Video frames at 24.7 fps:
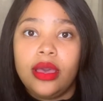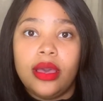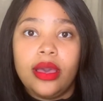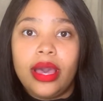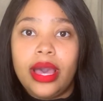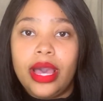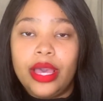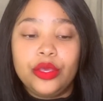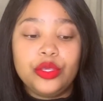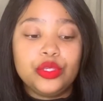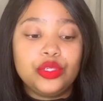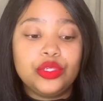
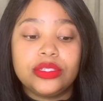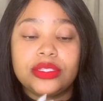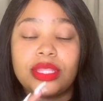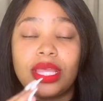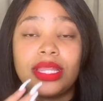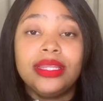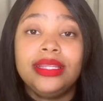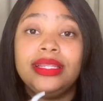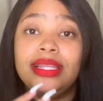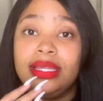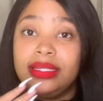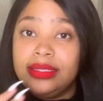I used to
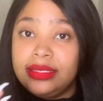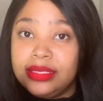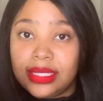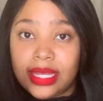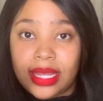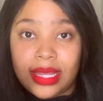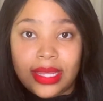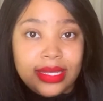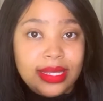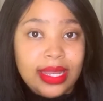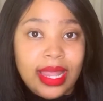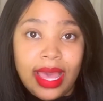study late
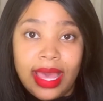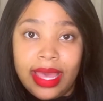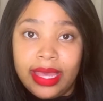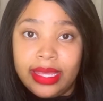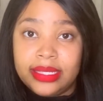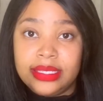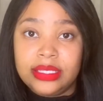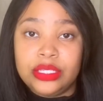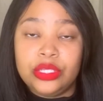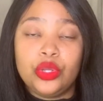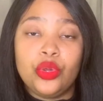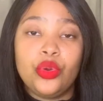at
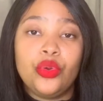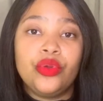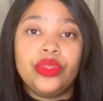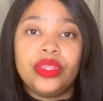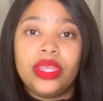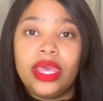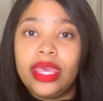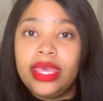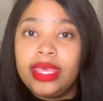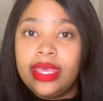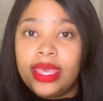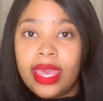night, you know, in
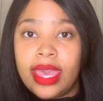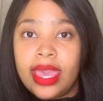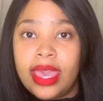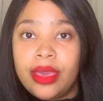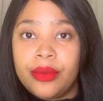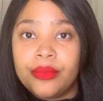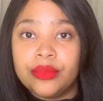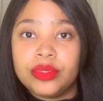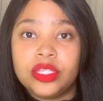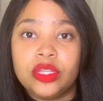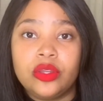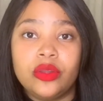the
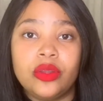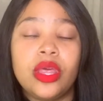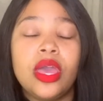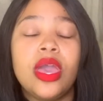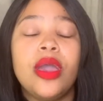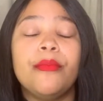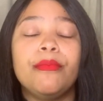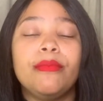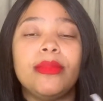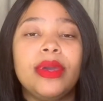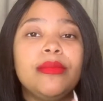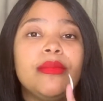AMs, and
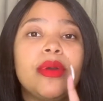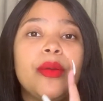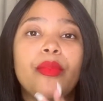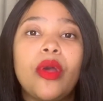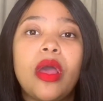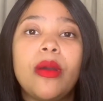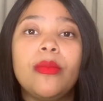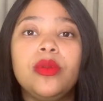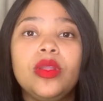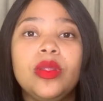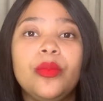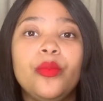my
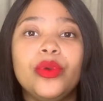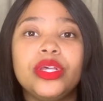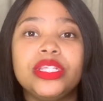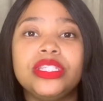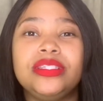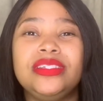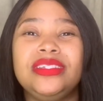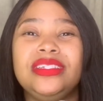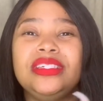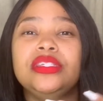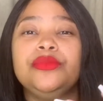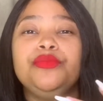problem
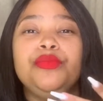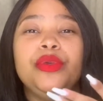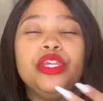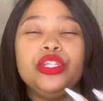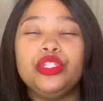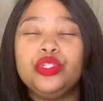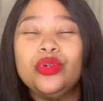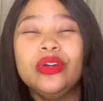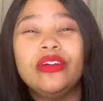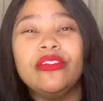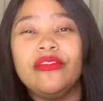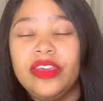was just being
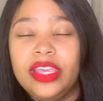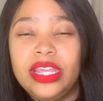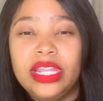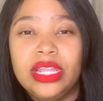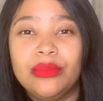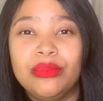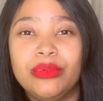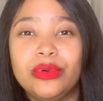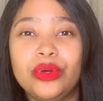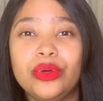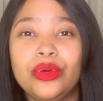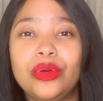too
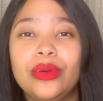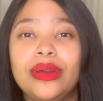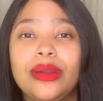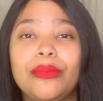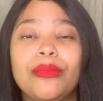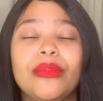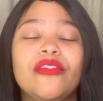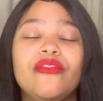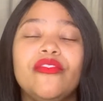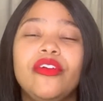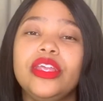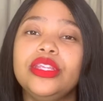available. Like
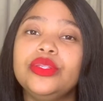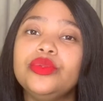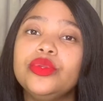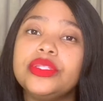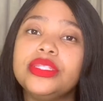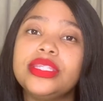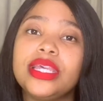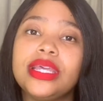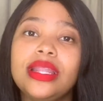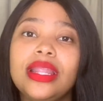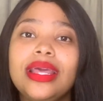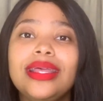my friends would
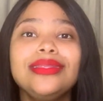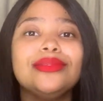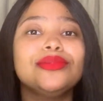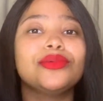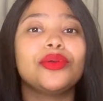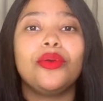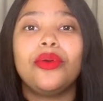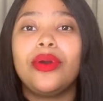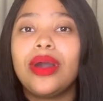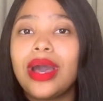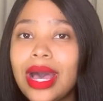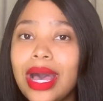say, let's
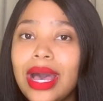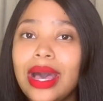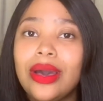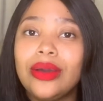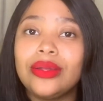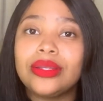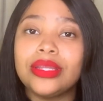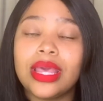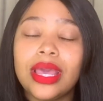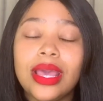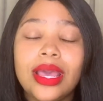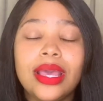go
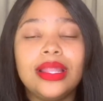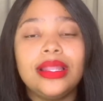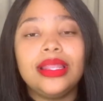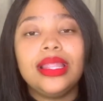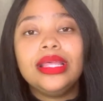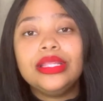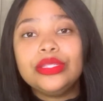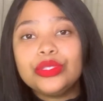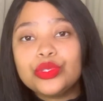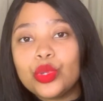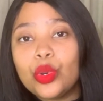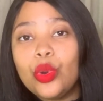out,
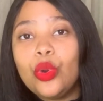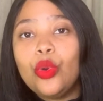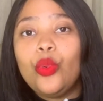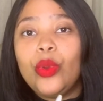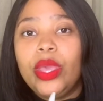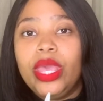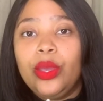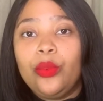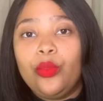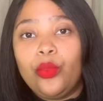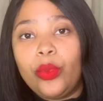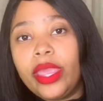let's go
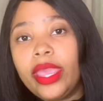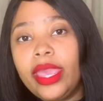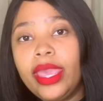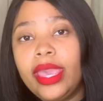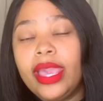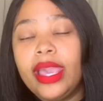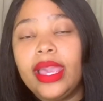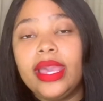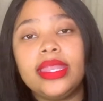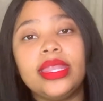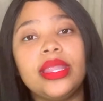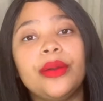
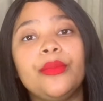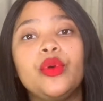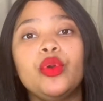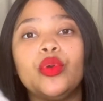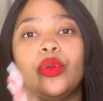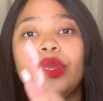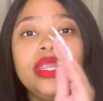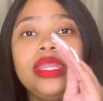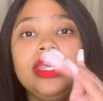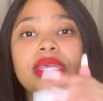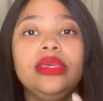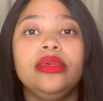way, and I'm
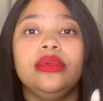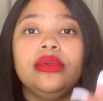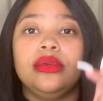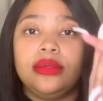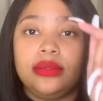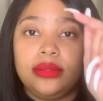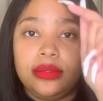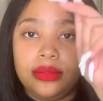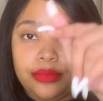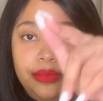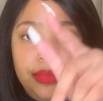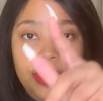already
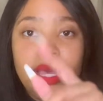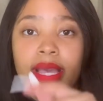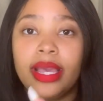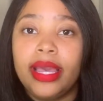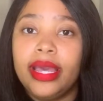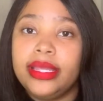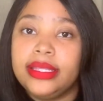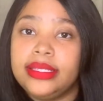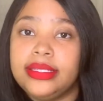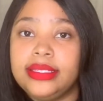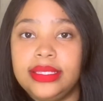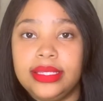
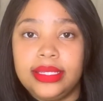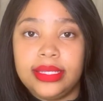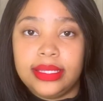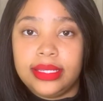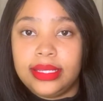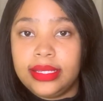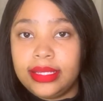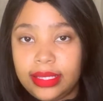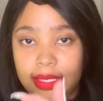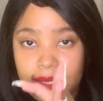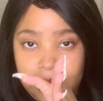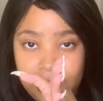pagati.
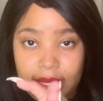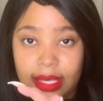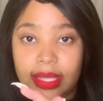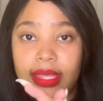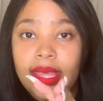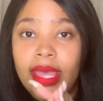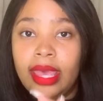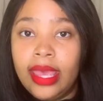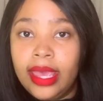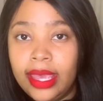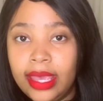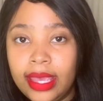
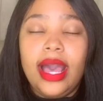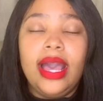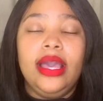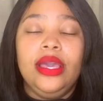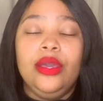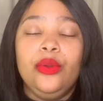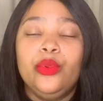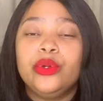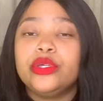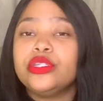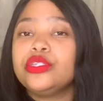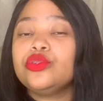
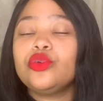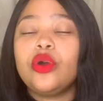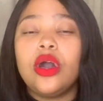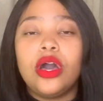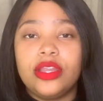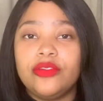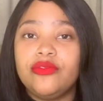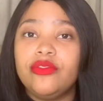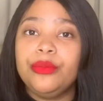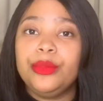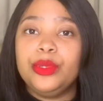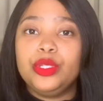It was so
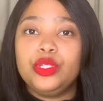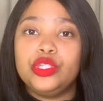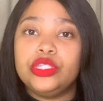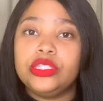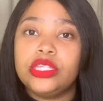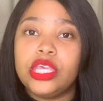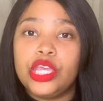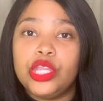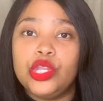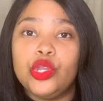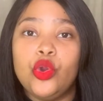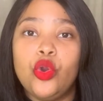hard for me to
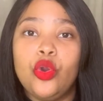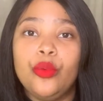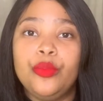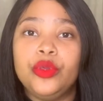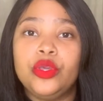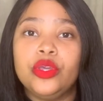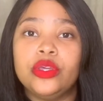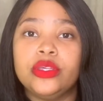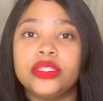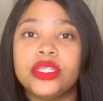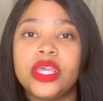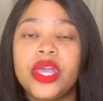say no,
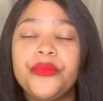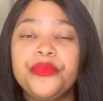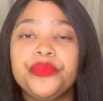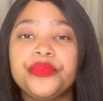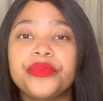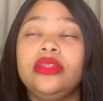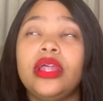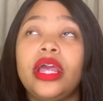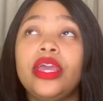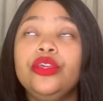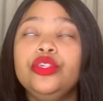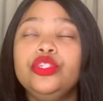because
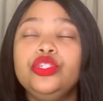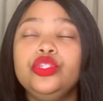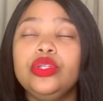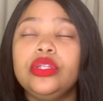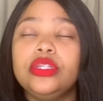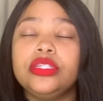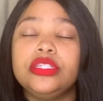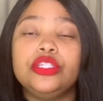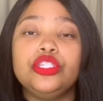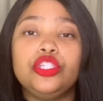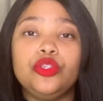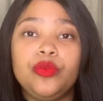I used to
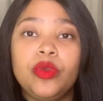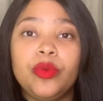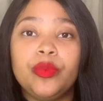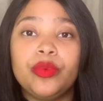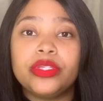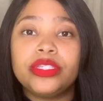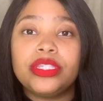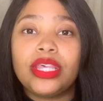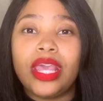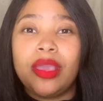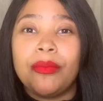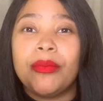listen to
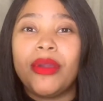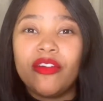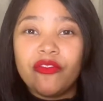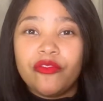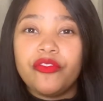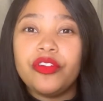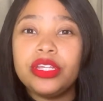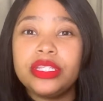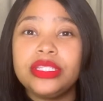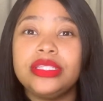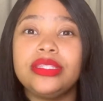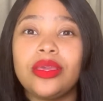people saying my
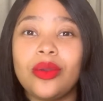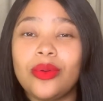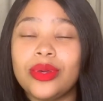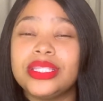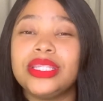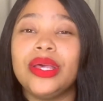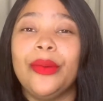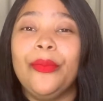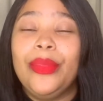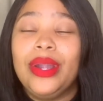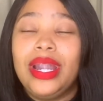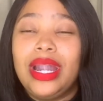first year
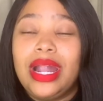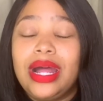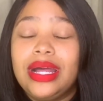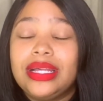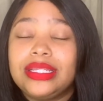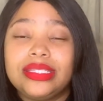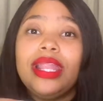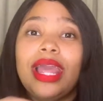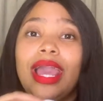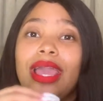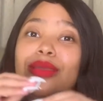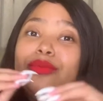was a
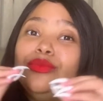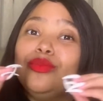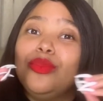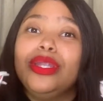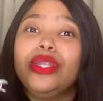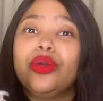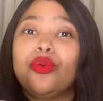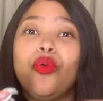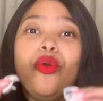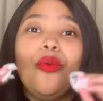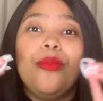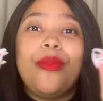blast, I
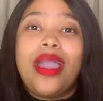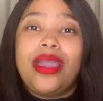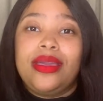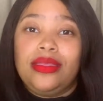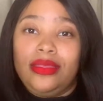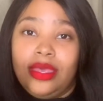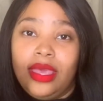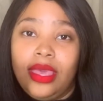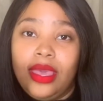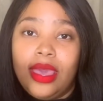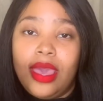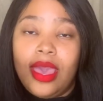want to go back
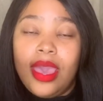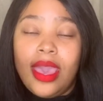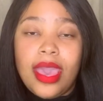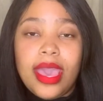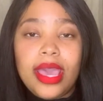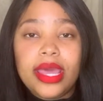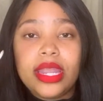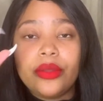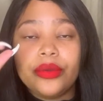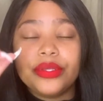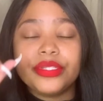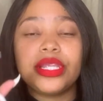there.
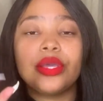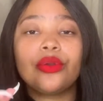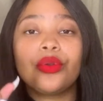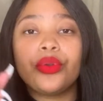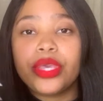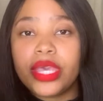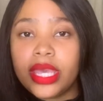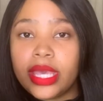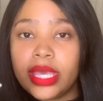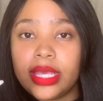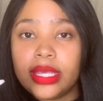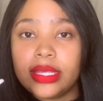And I was like,
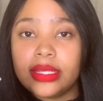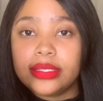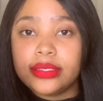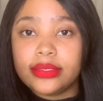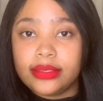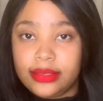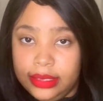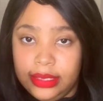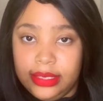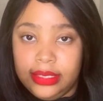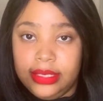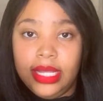okay,
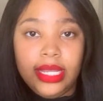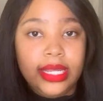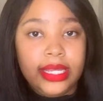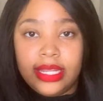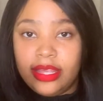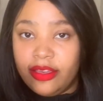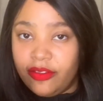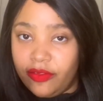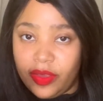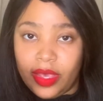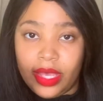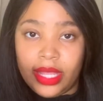
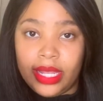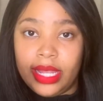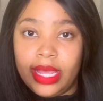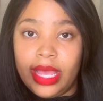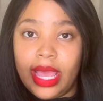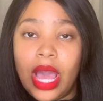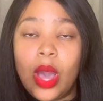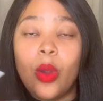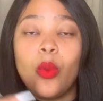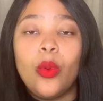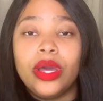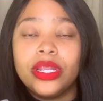
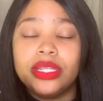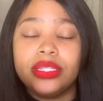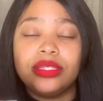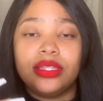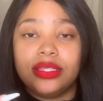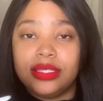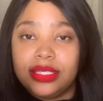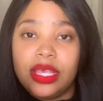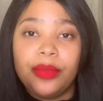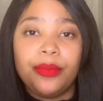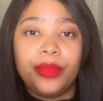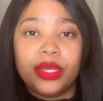I want
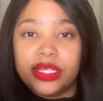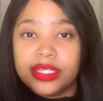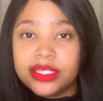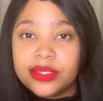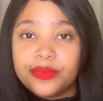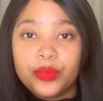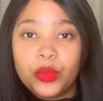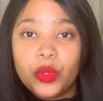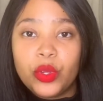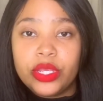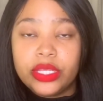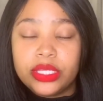the same
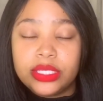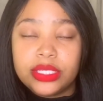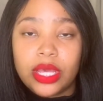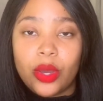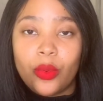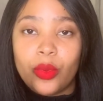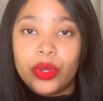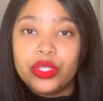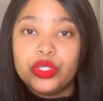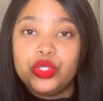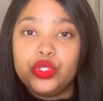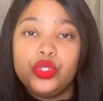experience. I
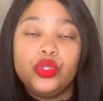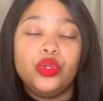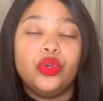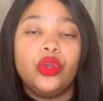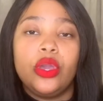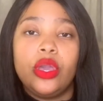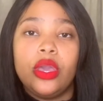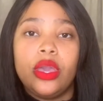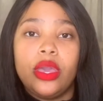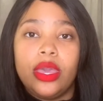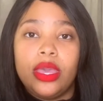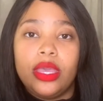want to
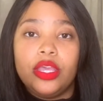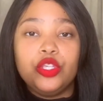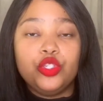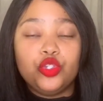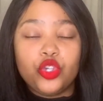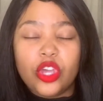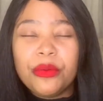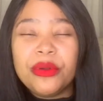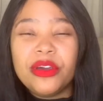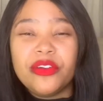enjoy my